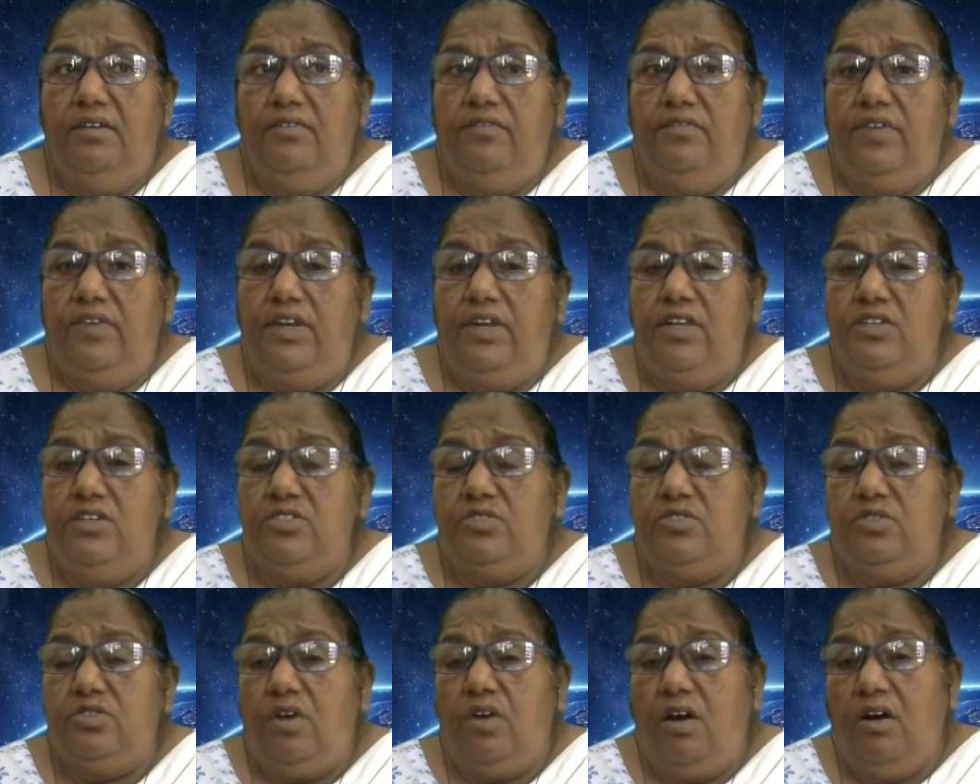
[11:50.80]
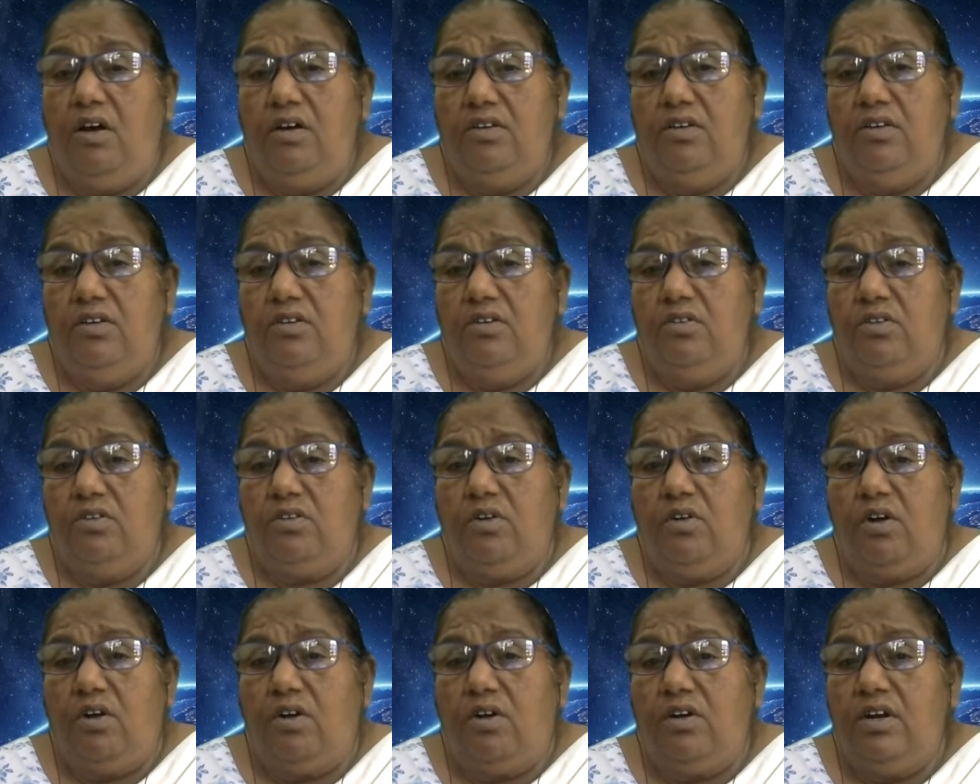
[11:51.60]
when he saw, the
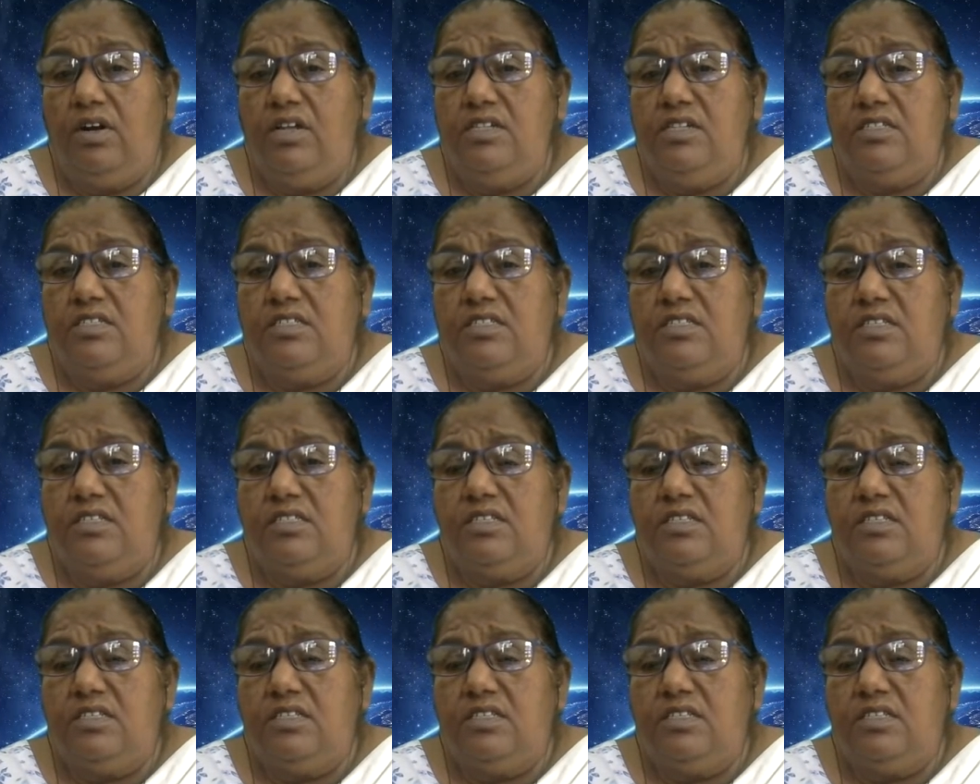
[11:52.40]
crocodiles are